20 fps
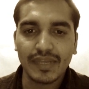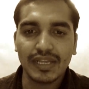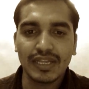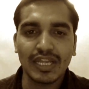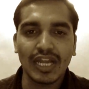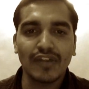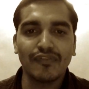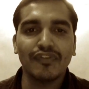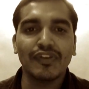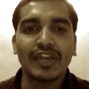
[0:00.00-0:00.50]

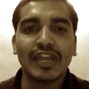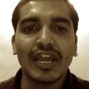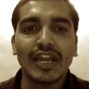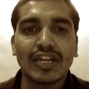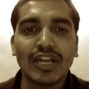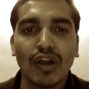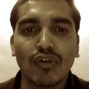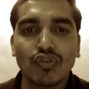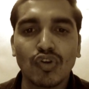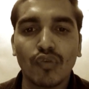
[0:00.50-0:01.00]
that we
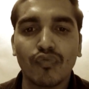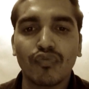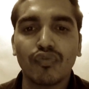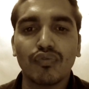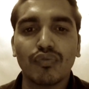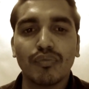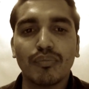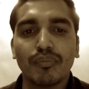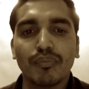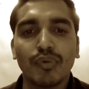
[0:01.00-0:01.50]
get out of
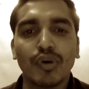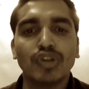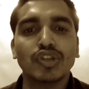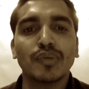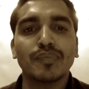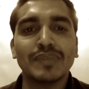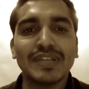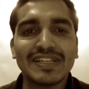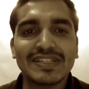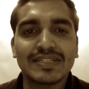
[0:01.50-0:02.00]
both
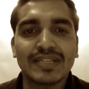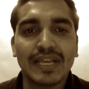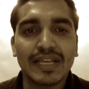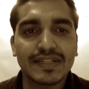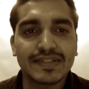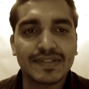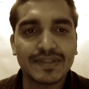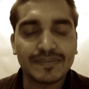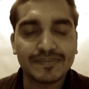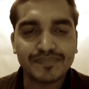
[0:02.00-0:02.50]
of these
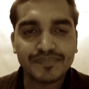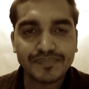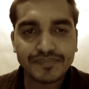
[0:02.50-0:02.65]
things.